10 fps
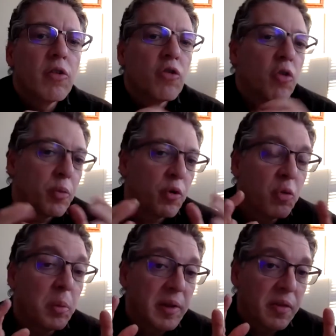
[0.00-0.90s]
So, so
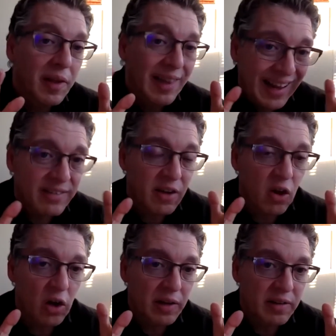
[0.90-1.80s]
presumably the
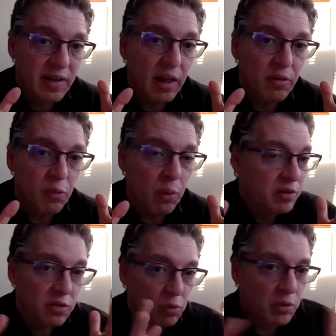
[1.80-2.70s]
lexicon itself
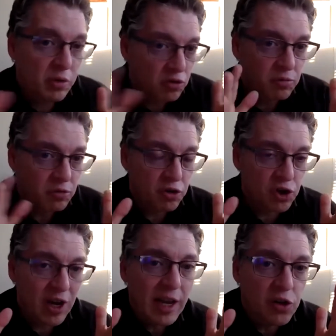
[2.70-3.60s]
was was
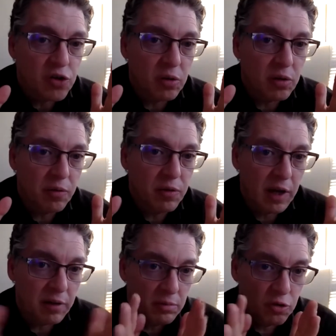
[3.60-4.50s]
changed, if
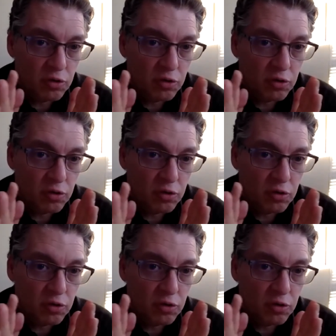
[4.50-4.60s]
not. Ah,